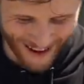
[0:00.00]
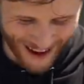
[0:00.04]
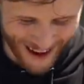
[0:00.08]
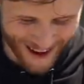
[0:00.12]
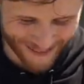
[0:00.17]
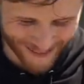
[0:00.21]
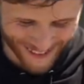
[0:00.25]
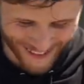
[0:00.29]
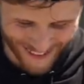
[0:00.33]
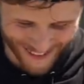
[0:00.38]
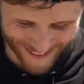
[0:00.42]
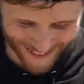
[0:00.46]

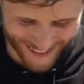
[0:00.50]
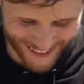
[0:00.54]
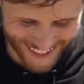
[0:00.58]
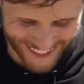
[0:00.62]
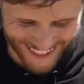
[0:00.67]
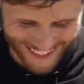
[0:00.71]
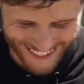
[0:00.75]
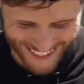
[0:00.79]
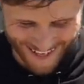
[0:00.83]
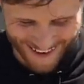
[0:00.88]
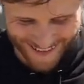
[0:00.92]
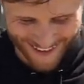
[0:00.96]
Raptors win
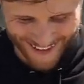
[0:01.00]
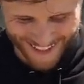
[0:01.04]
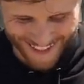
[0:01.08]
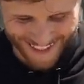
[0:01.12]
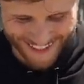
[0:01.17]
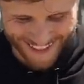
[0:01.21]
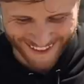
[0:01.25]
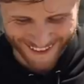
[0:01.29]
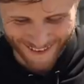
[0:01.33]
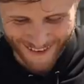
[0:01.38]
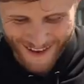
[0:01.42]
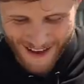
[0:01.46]
the
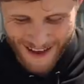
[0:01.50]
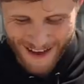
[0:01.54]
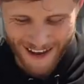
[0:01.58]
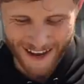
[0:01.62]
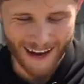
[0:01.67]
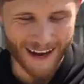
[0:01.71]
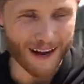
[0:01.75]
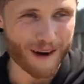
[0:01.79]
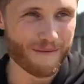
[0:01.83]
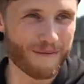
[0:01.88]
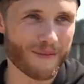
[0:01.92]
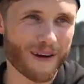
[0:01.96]
championship,
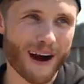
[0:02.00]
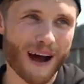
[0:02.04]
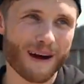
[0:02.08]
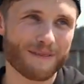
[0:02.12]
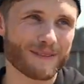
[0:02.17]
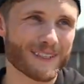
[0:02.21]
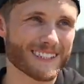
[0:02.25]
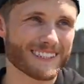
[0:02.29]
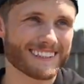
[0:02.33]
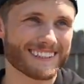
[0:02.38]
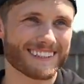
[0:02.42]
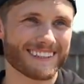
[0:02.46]
but I'm
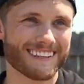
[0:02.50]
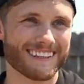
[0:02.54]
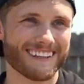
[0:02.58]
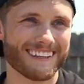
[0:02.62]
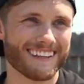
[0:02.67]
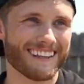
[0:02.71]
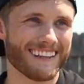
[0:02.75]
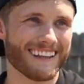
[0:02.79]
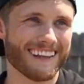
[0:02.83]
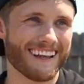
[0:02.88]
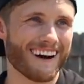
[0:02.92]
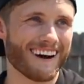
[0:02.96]
just
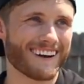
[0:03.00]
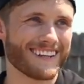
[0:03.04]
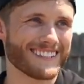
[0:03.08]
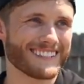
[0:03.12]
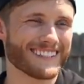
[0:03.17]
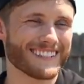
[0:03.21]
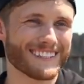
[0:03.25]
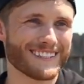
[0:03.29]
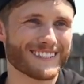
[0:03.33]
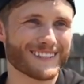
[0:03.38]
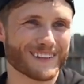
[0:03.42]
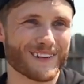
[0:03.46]

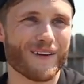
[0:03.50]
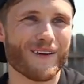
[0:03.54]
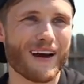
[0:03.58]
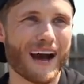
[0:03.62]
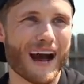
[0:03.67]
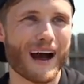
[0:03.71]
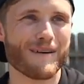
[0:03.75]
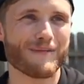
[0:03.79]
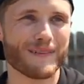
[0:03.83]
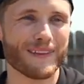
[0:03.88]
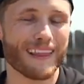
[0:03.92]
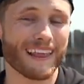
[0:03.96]
honestly so
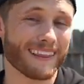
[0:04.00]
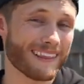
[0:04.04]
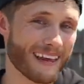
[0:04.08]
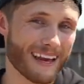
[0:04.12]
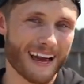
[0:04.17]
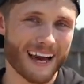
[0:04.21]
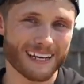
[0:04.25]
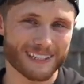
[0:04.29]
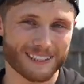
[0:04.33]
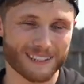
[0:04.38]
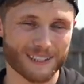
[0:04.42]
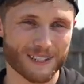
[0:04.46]
happy. They
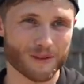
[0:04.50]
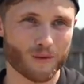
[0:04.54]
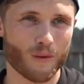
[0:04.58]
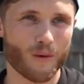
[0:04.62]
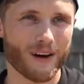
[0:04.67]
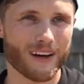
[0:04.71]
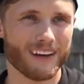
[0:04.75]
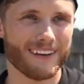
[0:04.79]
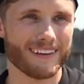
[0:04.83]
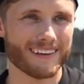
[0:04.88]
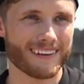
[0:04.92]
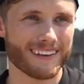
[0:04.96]
actually just
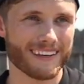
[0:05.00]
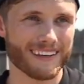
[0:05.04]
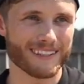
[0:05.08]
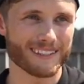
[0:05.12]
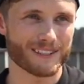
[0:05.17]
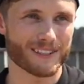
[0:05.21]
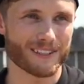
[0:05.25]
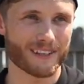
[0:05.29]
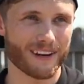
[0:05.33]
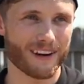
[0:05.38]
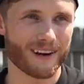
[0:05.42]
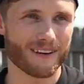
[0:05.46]
won the
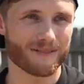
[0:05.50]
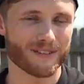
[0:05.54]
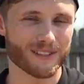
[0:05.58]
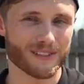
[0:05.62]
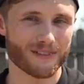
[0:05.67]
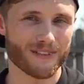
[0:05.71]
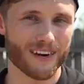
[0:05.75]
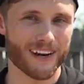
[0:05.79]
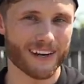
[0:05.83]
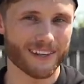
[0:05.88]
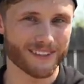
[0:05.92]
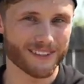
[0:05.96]
Eastern Conference
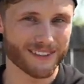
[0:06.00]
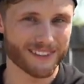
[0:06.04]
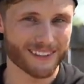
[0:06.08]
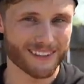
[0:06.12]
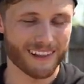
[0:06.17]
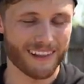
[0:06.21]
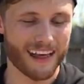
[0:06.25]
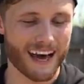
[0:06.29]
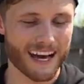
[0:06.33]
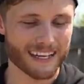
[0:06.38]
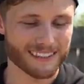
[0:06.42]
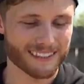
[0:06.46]
Finals
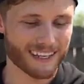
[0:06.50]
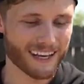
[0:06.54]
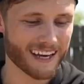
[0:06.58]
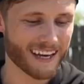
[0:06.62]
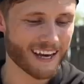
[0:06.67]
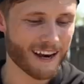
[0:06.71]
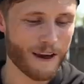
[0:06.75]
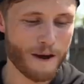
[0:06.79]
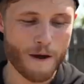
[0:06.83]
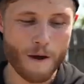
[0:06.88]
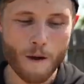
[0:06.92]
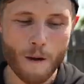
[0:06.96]
last
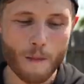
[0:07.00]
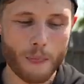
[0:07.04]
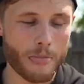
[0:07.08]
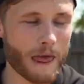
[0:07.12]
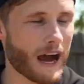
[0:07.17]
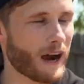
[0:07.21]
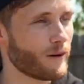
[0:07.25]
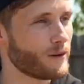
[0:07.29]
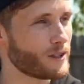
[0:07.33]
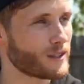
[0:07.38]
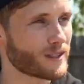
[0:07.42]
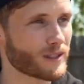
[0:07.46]
night.
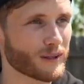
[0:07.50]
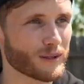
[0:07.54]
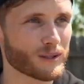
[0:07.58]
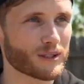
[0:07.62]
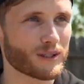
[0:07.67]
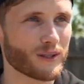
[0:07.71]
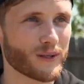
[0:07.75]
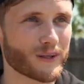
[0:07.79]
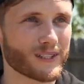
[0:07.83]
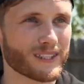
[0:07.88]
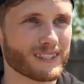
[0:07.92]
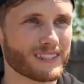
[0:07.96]
I was so
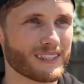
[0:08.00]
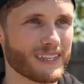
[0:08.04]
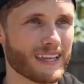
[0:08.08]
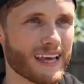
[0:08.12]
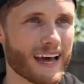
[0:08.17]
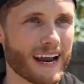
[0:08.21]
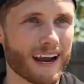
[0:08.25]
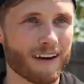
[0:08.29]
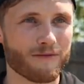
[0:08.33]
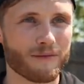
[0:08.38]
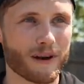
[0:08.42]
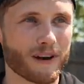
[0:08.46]
stoked to see
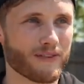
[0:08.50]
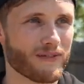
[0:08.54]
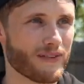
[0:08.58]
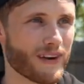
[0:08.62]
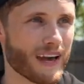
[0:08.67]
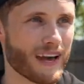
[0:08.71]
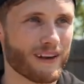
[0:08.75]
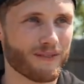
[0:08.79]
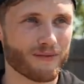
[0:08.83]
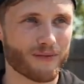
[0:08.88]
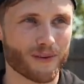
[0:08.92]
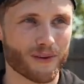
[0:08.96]
that. I've been a
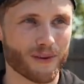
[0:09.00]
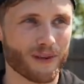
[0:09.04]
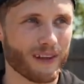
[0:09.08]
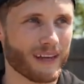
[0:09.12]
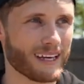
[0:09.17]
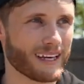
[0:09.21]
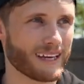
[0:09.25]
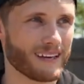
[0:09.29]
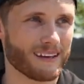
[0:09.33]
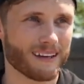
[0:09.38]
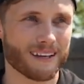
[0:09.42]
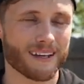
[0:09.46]
fan for
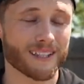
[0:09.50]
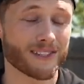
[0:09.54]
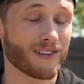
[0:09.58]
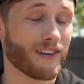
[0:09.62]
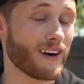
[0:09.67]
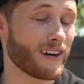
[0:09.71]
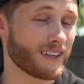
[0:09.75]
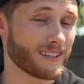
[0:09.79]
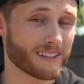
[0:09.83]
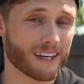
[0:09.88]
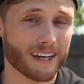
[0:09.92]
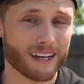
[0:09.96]
like as
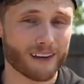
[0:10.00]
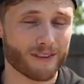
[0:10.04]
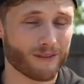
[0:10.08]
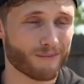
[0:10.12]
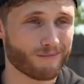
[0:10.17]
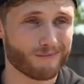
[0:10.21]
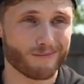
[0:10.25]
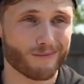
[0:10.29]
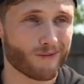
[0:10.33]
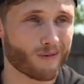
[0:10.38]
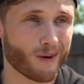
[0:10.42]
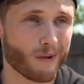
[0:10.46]
long as I
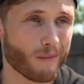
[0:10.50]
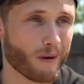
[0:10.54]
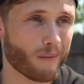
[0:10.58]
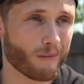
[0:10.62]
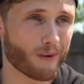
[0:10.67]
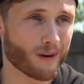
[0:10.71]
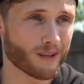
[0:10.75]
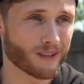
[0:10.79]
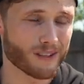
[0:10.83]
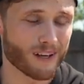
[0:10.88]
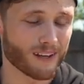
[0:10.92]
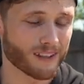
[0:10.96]
can
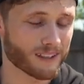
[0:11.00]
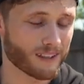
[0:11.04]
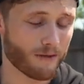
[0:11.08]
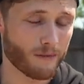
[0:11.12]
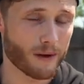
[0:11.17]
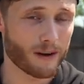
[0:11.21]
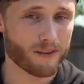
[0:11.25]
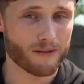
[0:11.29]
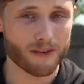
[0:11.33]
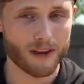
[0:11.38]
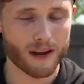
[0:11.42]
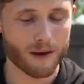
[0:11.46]
remember, as long as I've
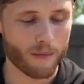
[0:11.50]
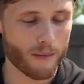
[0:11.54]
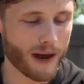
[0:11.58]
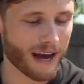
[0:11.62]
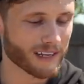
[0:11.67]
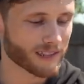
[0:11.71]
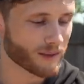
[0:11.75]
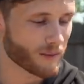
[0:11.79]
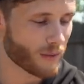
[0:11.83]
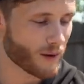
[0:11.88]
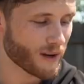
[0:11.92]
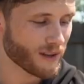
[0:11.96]
been a fan of
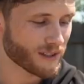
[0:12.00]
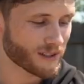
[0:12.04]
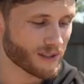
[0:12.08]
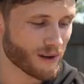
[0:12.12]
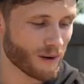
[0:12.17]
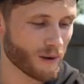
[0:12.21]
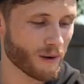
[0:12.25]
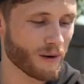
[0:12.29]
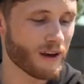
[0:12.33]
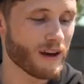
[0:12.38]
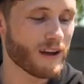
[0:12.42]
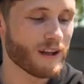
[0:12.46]
basketball.
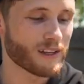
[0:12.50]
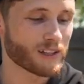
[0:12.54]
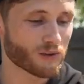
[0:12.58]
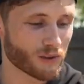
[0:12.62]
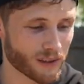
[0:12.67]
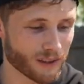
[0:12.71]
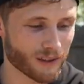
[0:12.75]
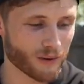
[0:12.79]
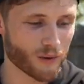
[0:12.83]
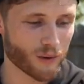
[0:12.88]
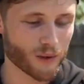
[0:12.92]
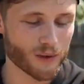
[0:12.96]
So it's
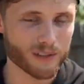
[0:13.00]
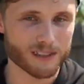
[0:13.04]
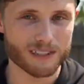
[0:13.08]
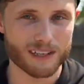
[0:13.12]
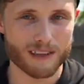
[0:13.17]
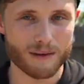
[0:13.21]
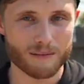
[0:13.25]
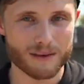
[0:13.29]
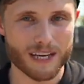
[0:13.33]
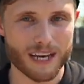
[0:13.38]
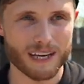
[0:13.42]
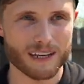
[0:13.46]
really cool to see
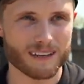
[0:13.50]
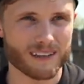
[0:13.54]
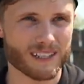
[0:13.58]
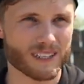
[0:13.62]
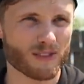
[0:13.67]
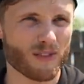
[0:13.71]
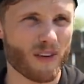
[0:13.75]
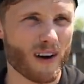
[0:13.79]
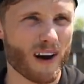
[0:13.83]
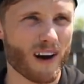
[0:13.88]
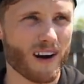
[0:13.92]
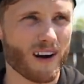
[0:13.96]
them take it
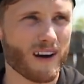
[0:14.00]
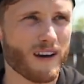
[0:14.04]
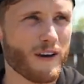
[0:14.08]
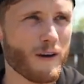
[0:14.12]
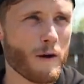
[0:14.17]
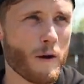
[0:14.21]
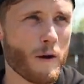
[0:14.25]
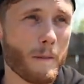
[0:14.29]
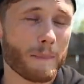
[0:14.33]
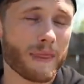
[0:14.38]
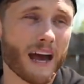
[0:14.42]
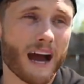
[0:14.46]
this far.
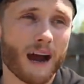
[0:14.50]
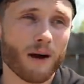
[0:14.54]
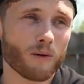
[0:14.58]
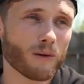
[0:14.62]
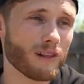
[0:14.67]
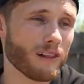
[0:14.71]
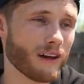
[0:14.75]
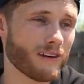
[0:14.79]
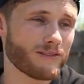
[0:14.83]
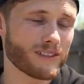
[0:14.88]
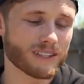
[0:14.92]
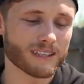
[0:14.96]
I
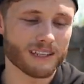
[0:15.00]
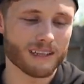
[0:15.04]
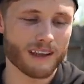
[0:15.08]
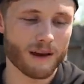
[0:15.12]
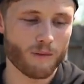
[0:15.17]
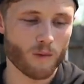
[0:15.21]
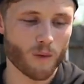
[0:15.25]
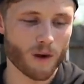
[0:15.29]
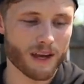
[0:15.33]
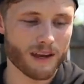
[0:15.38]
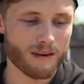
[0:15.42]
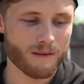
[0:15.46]
would love to see
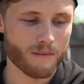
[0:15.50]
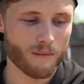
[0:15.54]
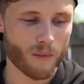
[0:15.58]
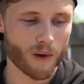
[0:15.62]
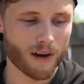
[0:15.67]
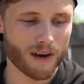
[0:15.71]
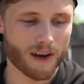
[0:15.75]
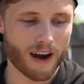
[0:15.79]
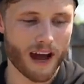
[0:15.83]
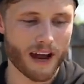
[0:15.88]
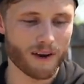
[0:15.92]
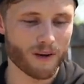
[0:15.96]
them win,
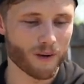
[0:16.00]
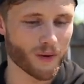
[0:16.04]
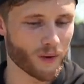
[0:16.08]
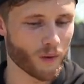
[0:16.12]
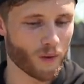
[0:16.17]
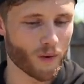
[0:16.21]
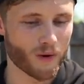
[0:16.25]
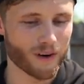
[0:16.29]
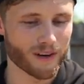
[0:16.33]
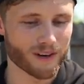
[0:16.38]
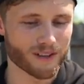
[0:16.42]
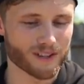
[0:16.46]
but I know the
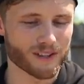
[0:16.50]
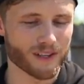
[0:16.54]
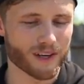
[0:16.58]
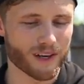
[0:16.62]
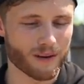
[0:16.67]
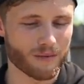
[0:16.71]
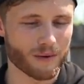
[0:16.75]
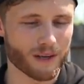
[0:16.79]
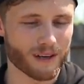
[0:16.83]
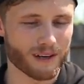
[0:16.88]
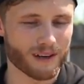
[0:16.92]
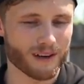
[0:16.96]
Warriors are
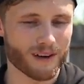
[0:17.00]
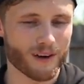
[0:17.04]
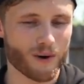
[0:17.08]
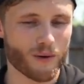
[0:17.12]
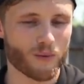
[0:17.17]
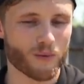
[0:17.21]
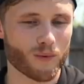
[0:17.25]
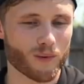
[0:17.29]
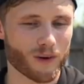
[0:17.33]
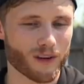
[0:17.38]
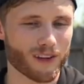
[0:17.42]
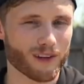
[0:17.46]
gonna be a
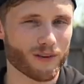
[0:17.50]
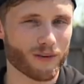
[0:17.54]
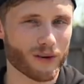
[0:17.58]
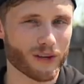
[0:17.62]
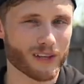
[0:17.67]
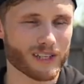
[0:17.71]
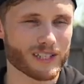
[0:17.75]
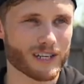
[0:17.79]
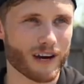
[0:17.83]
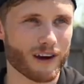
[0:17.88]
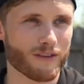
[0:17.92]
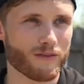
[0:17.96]
really,
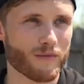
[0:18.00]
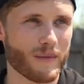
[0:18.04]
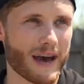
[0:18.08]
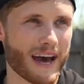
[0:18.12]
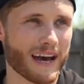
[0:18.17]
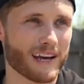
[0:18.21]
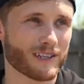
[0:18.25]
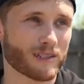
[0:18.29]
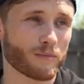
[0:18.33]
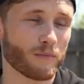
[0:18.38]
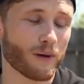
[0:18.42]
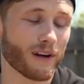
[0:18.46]
really tough
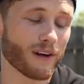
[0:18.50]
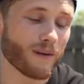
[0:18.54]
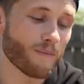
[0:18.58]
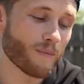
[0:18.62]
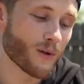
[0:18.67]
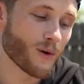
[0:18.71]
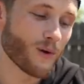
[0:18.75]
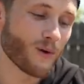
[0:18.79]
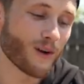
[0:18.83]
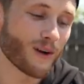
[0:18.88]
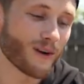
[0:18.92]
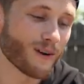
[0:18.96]
match, but
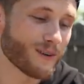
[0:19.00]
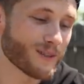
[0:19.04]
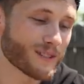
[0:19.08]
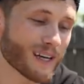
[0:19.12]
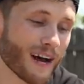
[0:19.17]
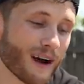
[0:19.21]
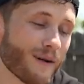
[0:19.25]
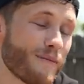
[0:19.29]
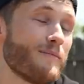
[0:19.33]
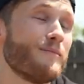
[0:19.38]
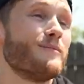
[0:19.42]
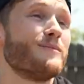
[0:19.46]
who knows?
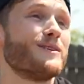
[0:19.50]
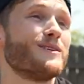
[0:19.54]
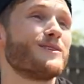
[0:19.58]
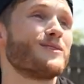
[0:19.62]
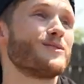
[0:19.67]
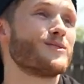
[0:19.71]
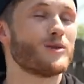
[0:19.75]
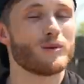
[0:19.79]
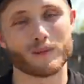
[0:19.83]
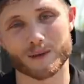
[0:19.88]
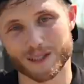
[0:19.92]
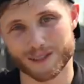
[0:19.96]
I'm
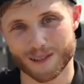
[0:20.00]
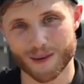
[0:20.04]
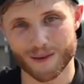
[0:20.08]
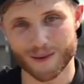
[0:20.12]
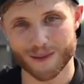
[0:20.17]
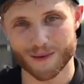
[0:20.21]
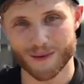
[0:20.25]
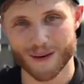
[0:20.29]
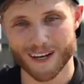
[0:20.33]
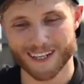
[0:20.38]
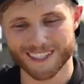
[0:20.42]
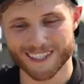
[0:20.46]
super
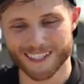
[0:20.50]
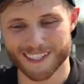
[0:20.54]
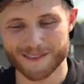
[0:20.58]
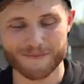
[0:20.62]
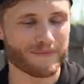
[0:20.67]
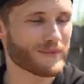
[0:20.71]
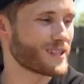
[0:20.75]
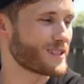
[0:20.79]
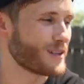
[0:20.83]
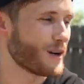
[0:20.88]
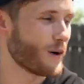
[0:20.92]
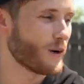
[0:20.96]
stoked to watch it.
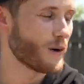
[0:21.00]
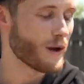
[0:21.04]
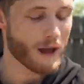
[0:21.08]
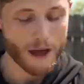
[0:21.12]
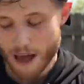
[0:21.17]
So